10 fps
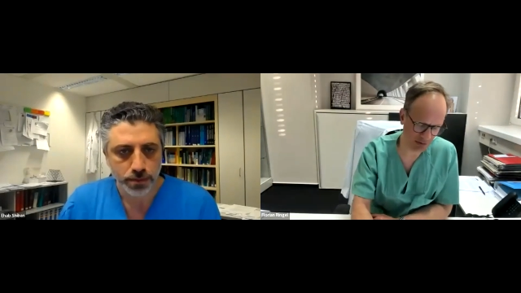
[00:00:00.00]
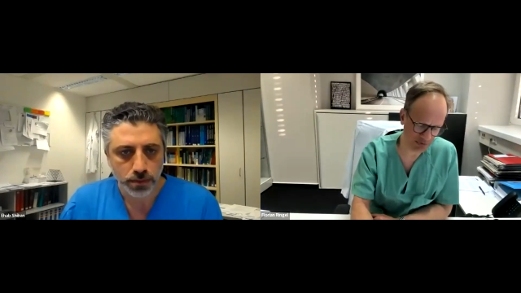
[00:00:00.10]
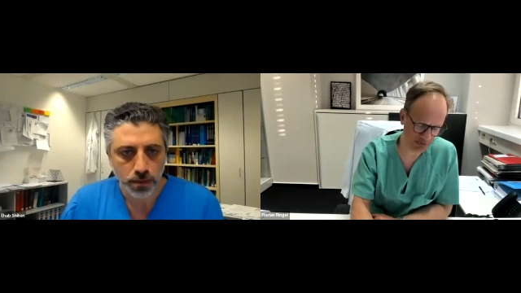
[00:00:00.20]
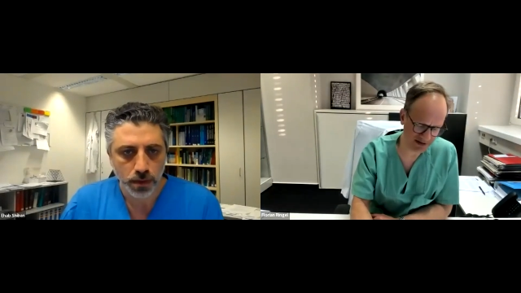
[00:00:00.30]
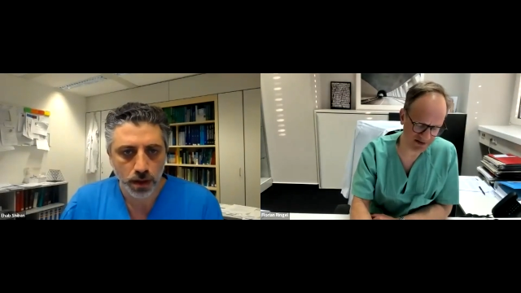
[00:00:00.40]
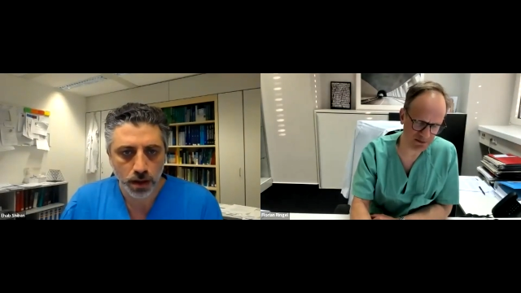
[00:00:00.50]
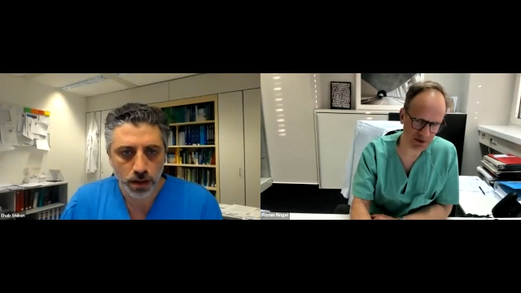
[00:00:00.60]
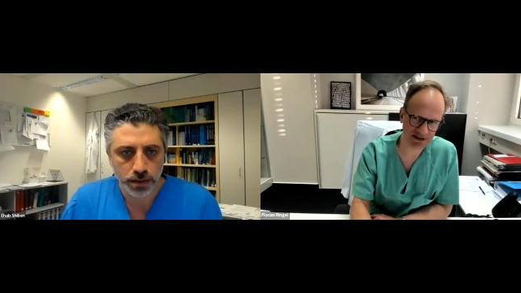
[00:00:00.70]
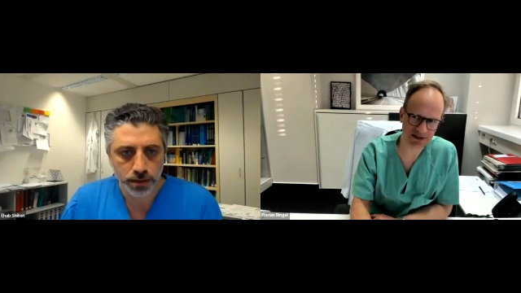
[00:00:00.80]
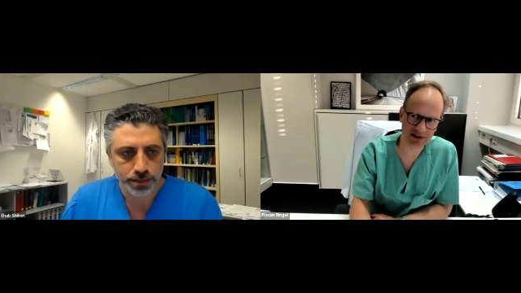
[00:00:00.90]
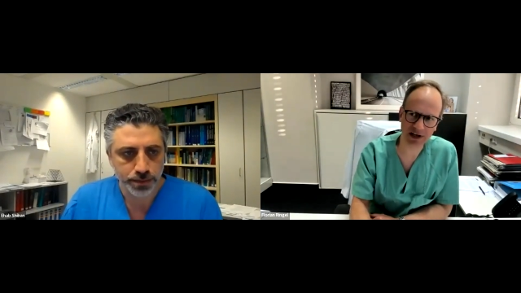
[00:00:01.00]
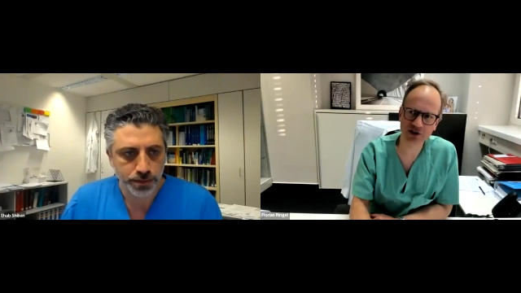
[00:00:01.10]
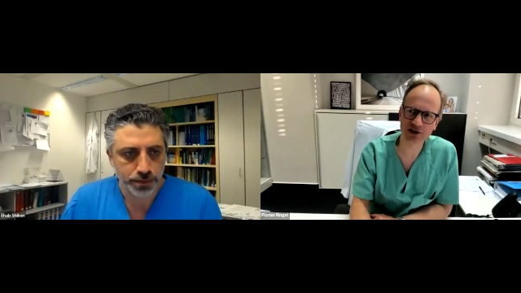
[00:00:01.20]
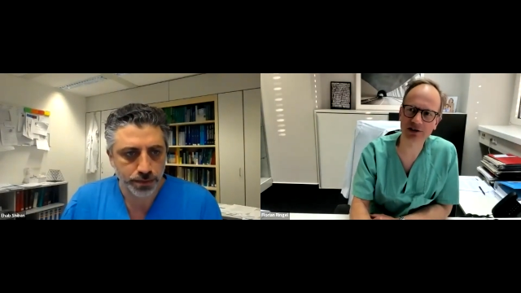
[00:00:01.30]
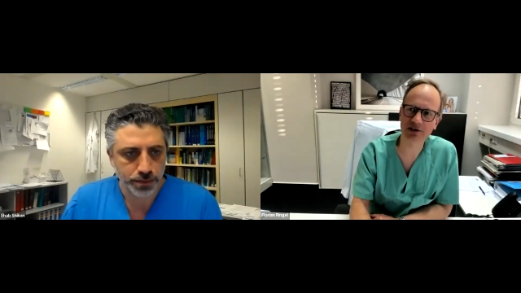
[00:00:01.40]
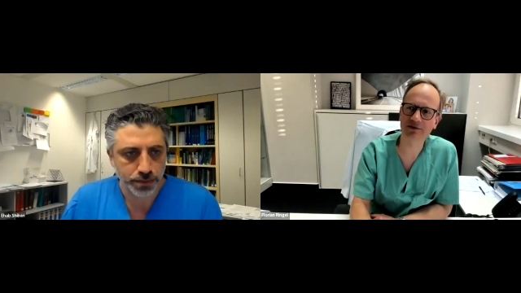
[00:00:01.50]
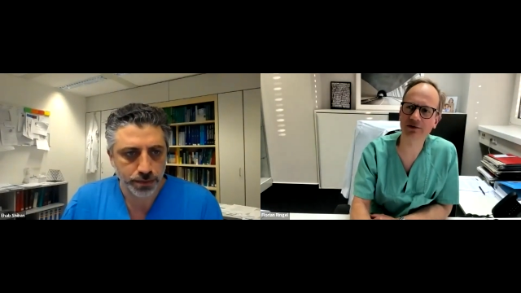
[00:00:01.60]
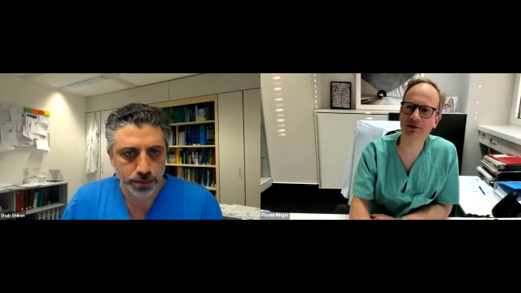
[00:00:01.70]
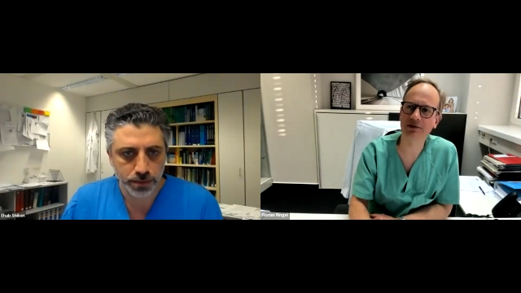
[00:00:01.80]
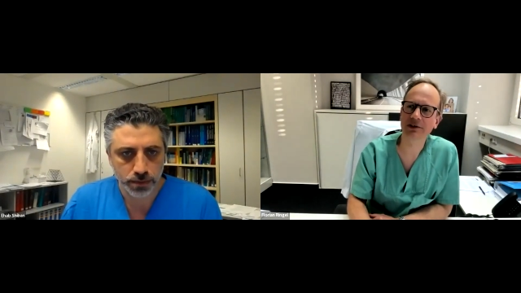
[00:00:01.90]
Speaker 1: comprehensive presentation and
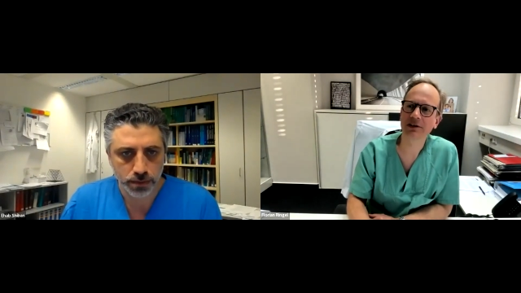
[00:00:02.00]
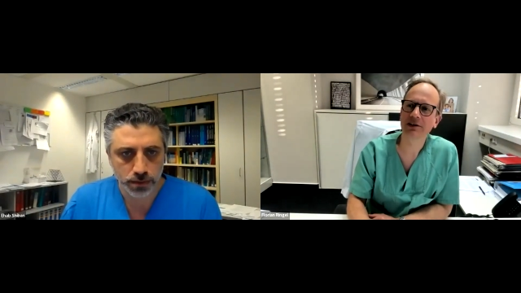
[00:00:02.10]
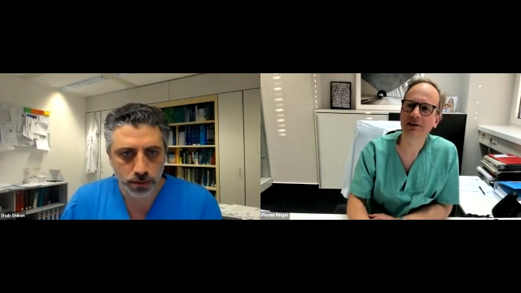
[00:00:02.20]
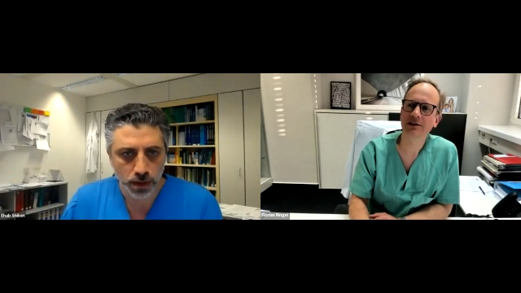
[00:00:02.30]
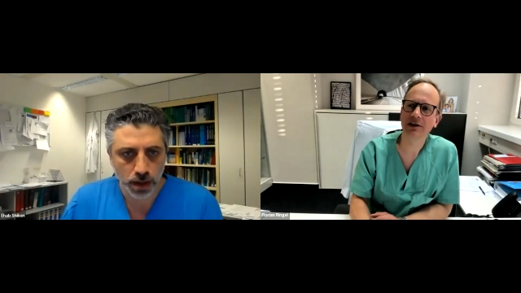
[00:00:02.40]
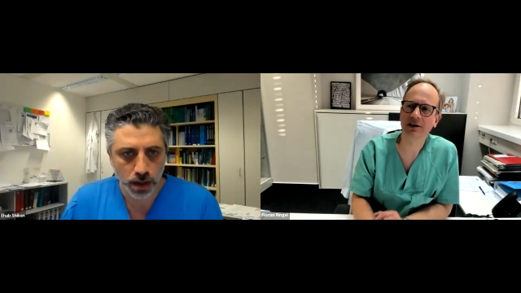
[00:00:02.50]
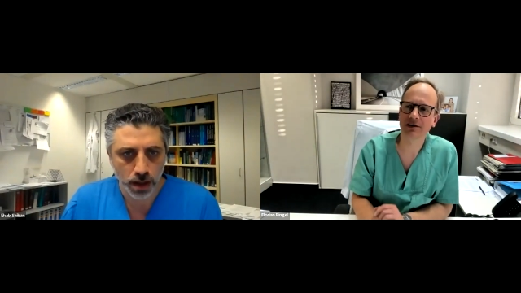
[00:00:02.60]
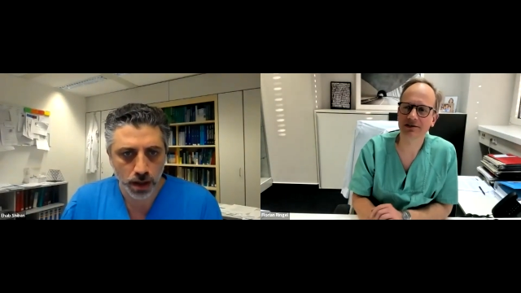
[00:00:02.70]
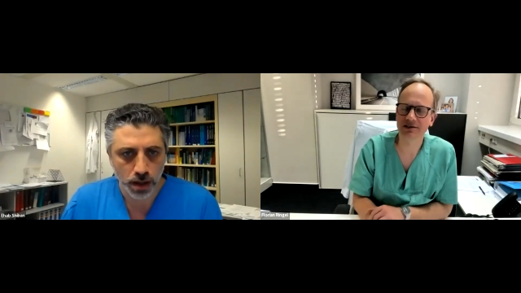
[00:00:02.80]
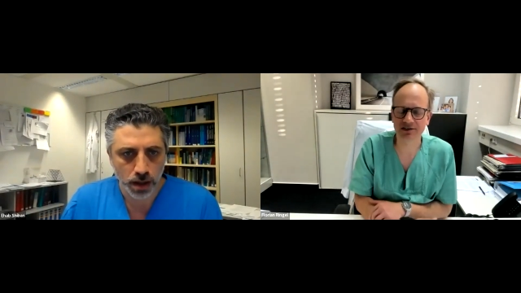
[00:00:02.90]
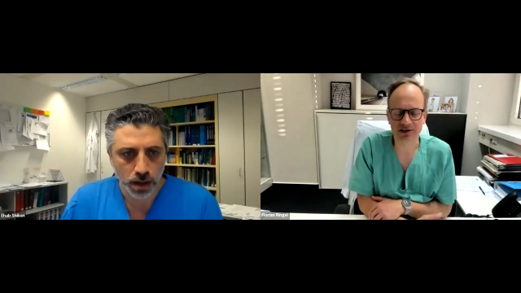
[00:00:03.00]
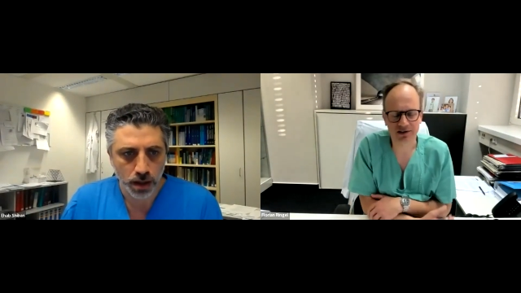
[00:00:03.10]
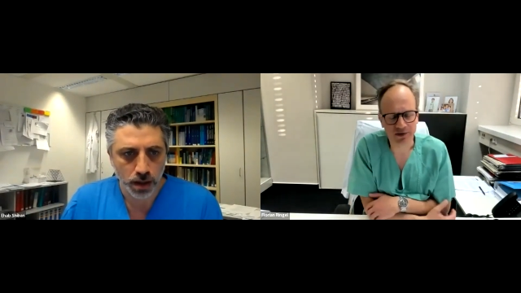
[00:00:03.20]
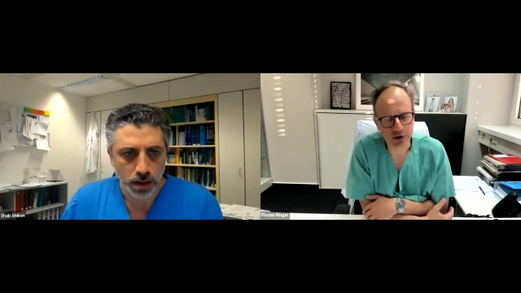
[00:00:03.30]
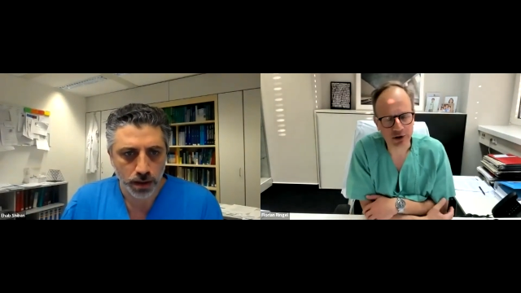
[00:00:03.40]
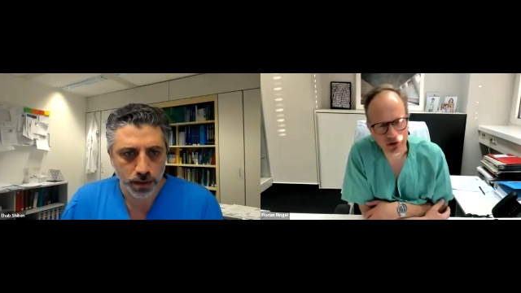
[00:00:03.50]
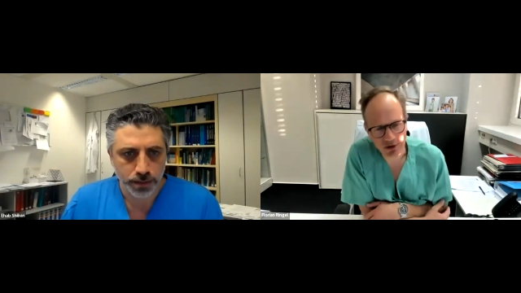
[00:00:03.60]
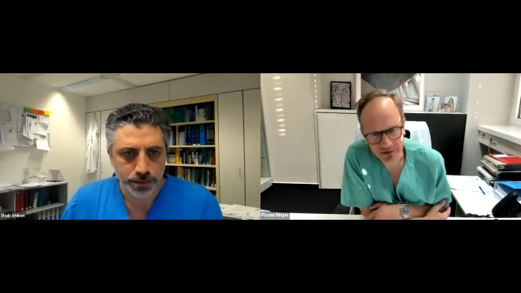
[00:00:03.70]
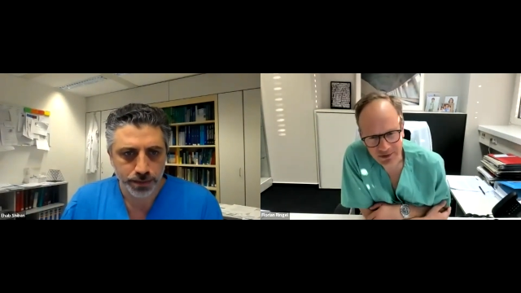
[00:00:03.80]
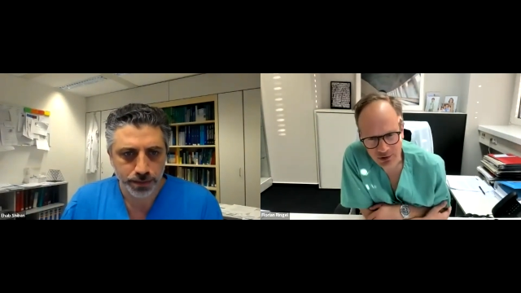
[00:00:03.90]
for uh, this, this very good
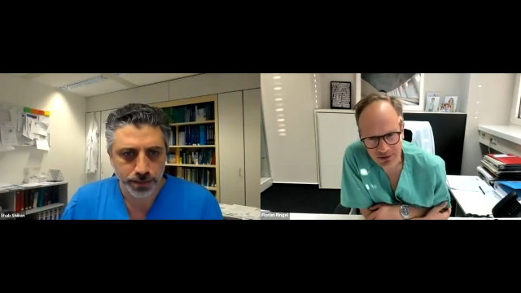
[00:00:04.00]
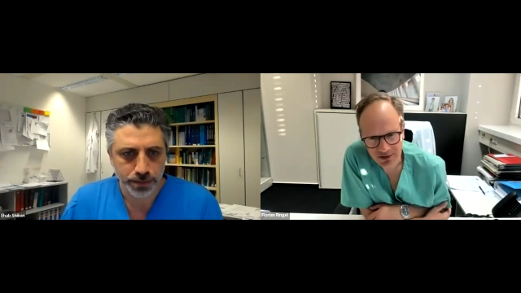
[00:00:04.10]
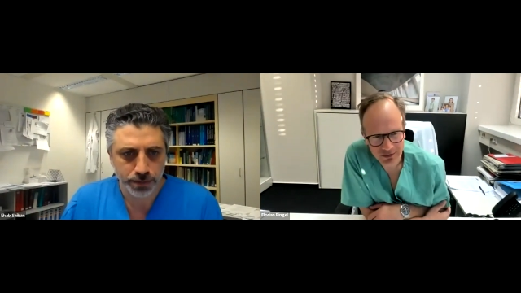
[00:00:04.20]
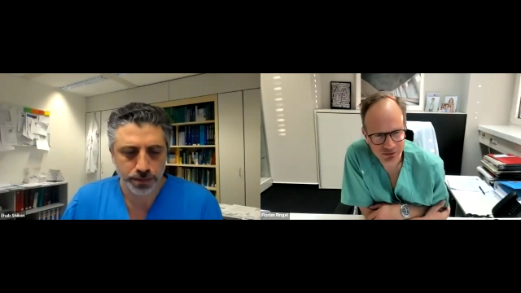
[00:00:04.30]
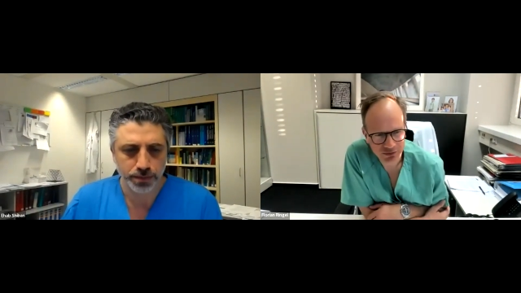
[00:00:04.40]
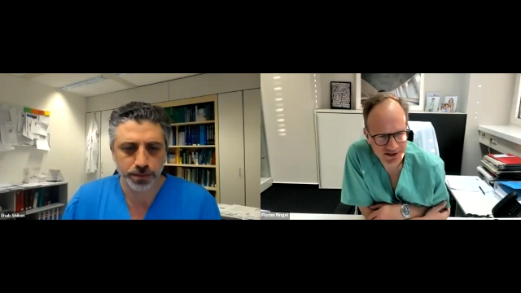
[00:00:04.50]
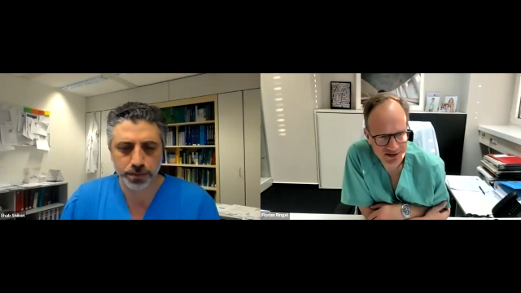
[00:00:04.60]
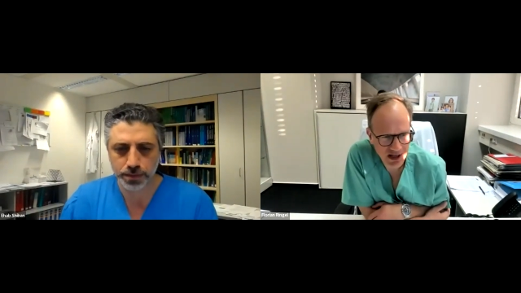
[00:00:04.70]
overview on, on the recent